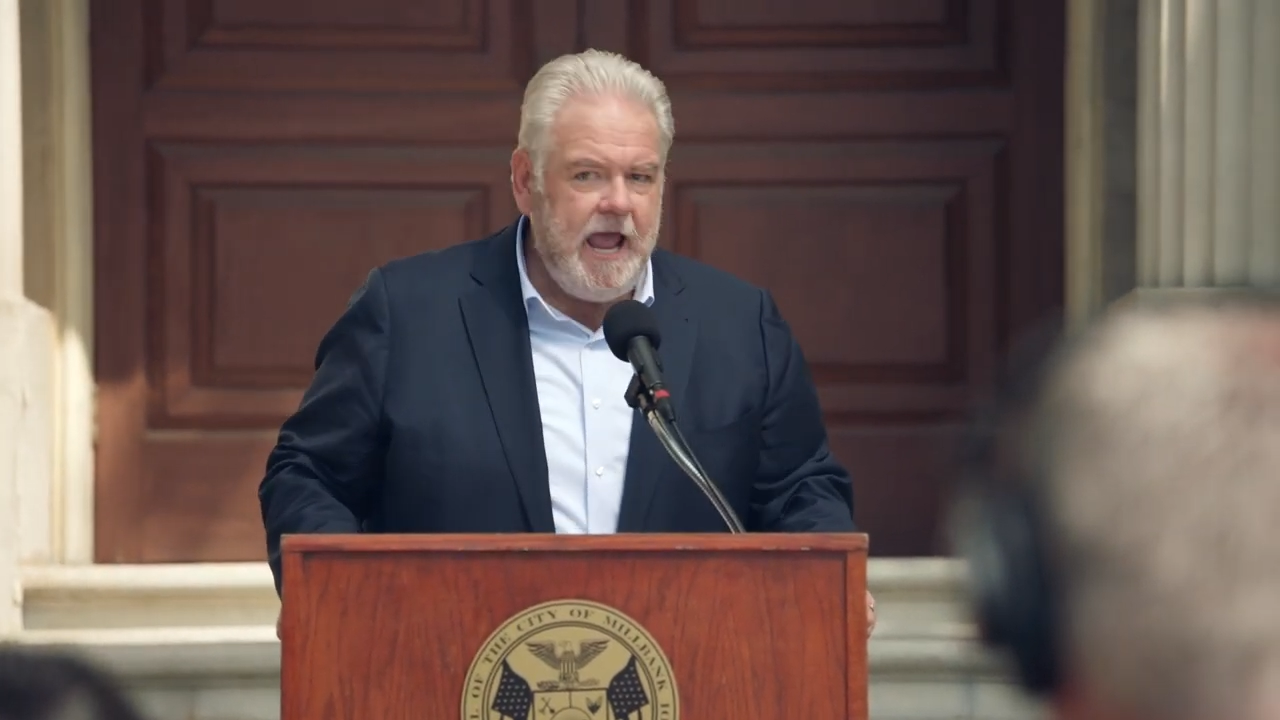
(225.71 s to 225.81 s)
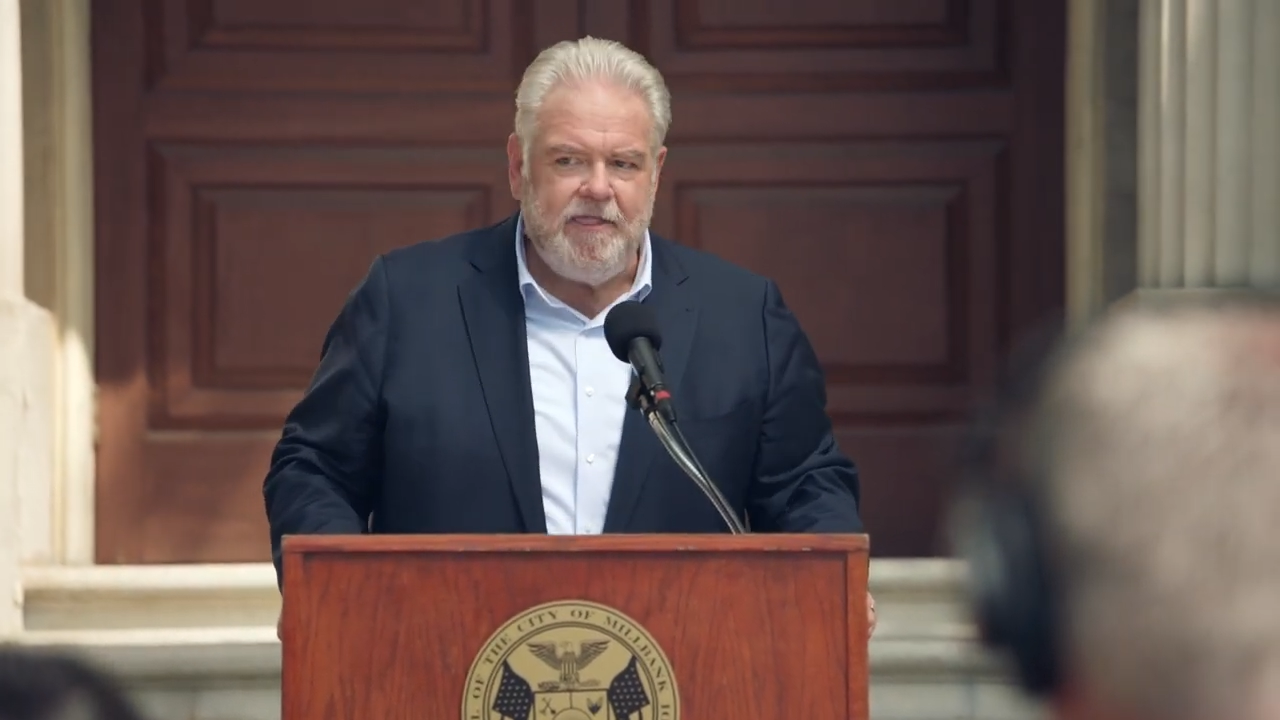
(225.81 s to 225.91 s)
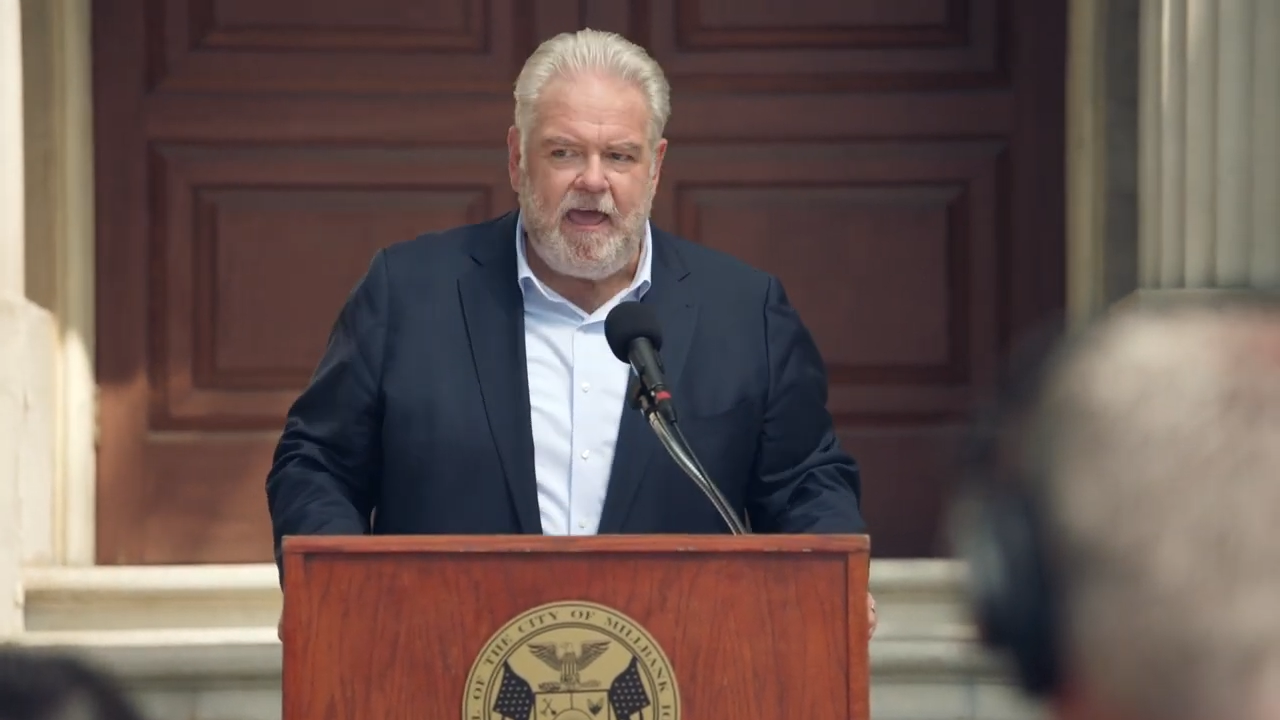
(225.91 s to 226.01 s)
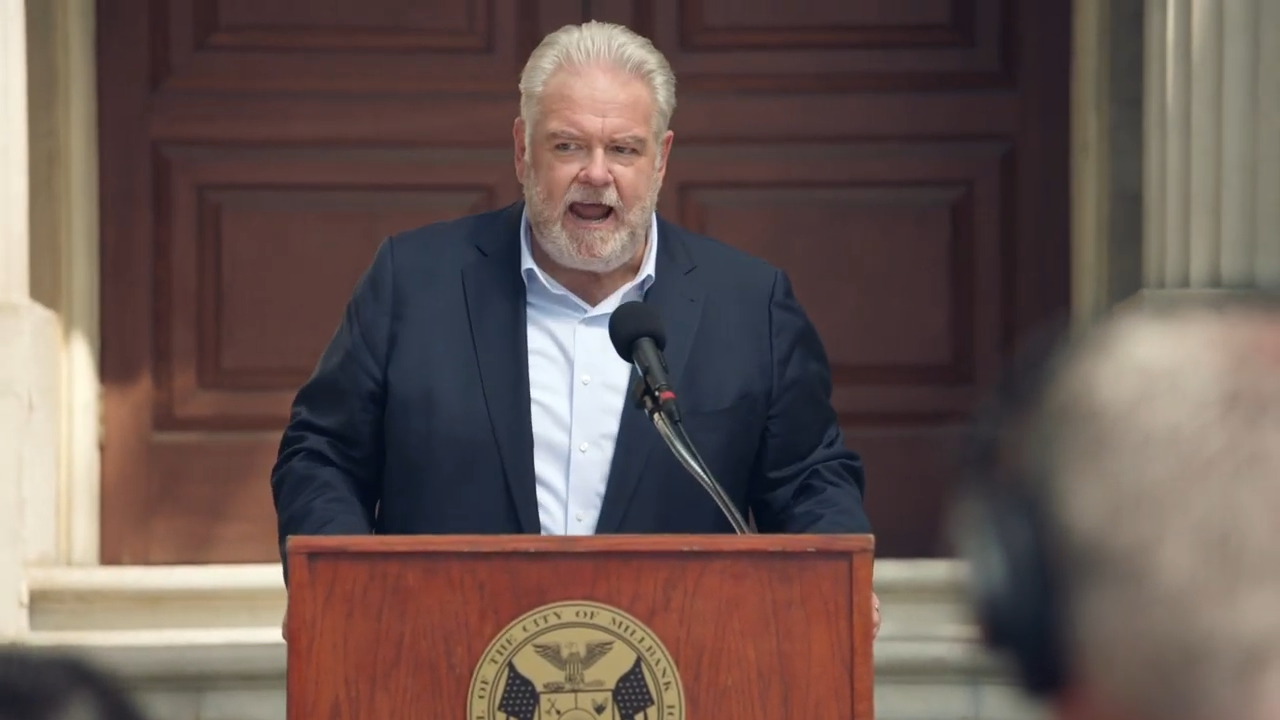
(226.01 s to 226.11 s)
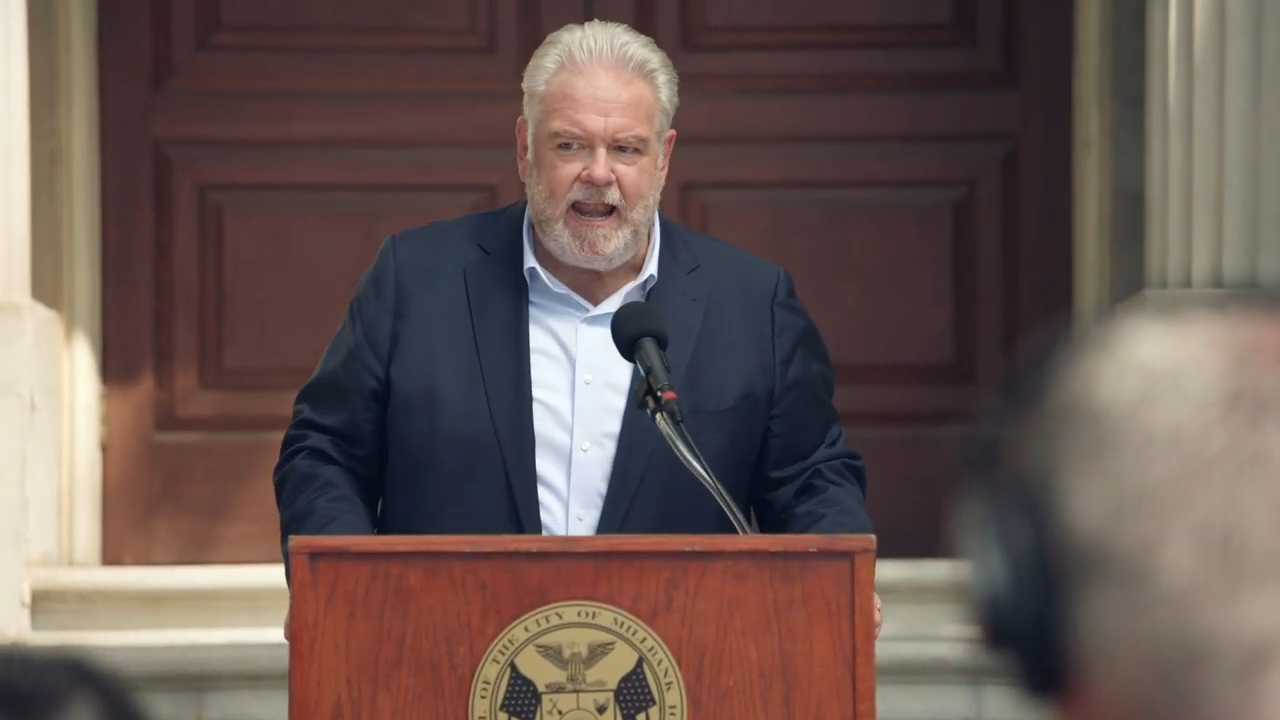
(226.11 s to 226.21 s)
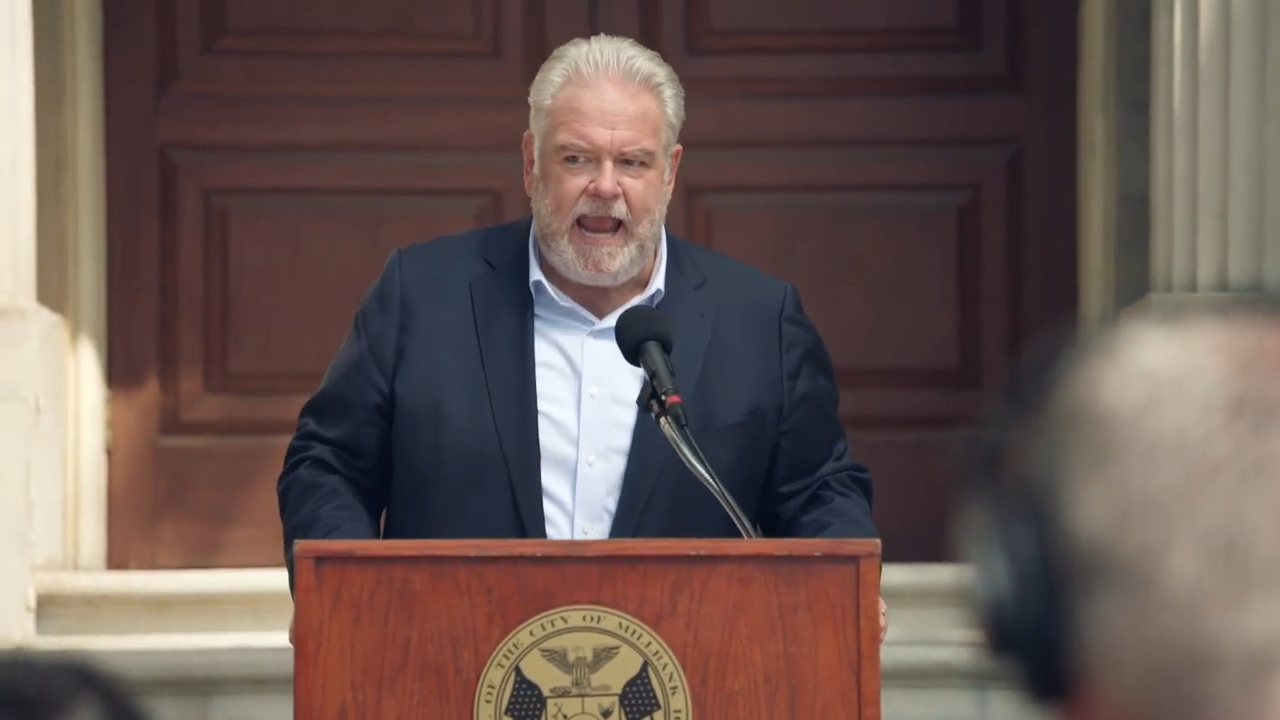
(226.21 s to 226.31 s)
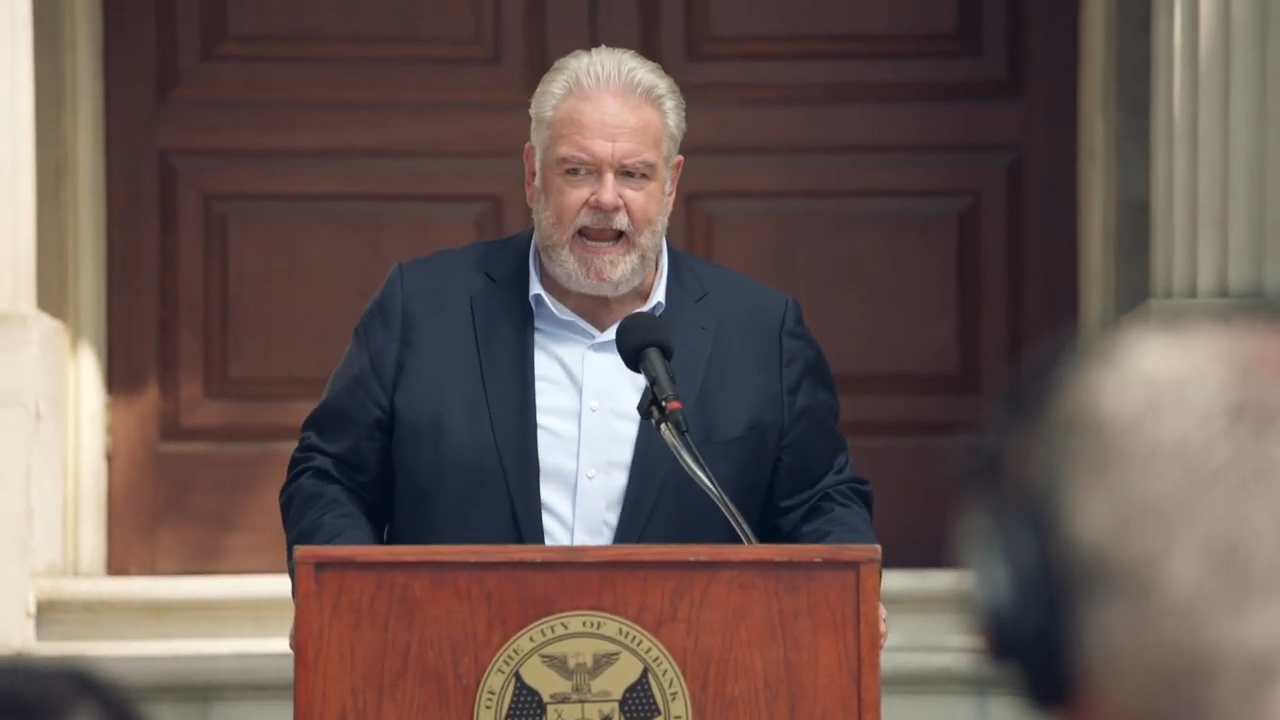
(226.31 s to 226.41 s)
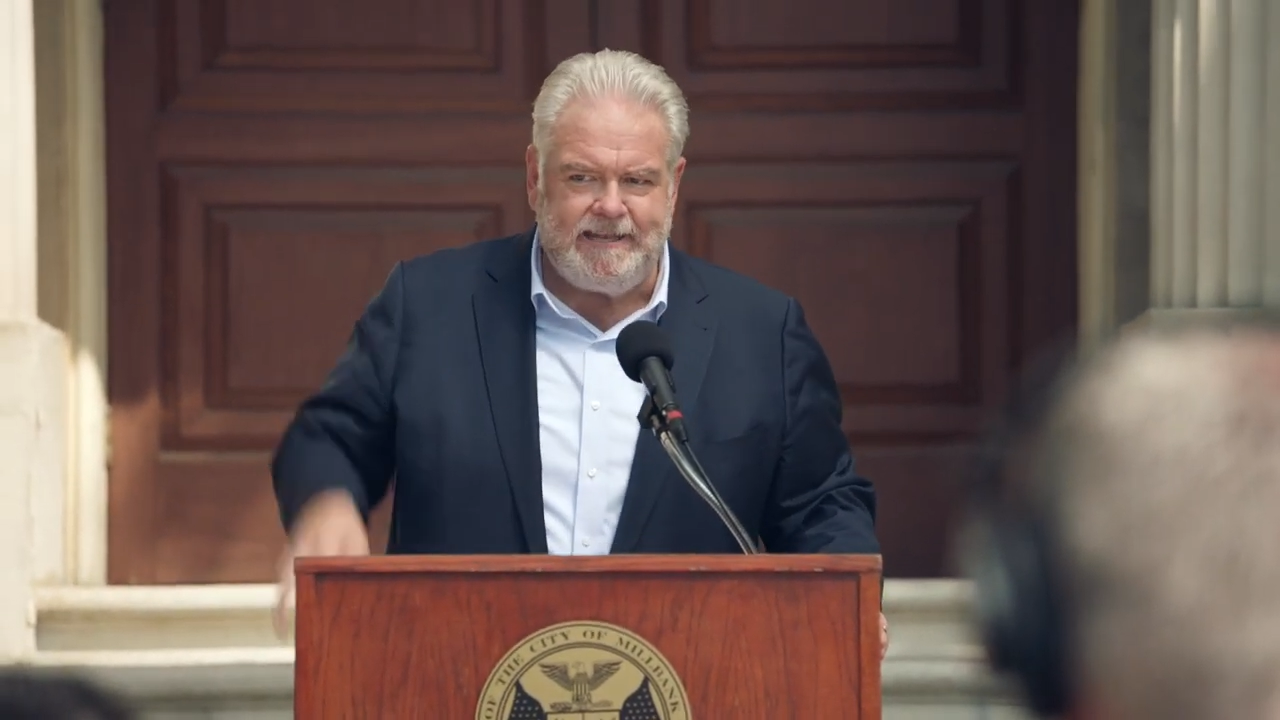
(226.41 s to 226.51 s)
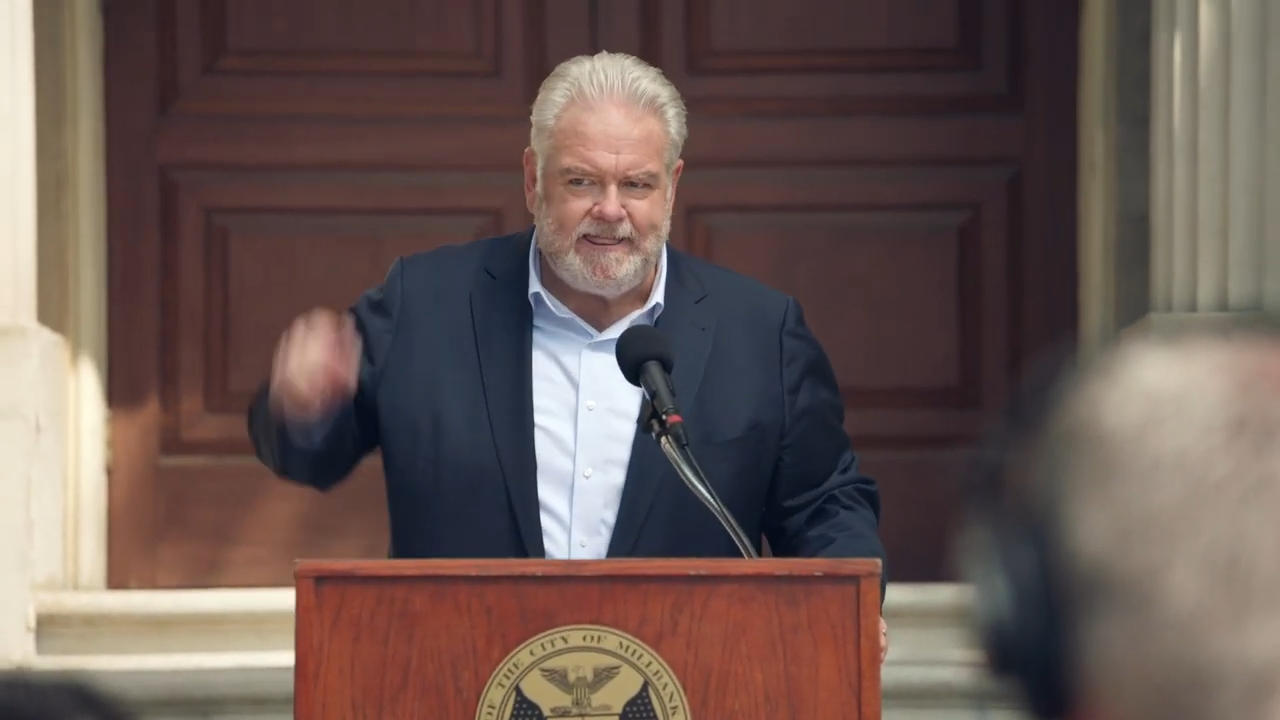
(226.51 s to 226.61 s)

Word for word: than eight